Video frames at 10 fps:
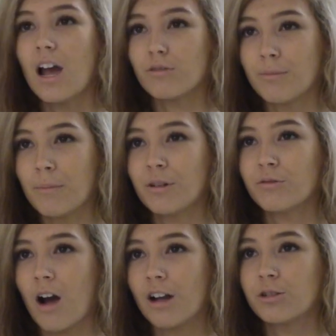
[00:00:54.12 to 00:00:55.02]
Remember
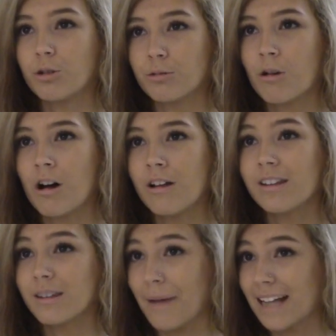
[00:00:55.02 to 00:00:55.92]
Ron Cornwall,
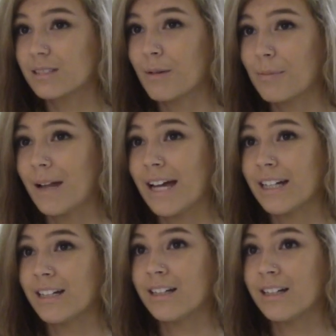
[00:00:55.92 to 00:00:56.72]
the basketball player?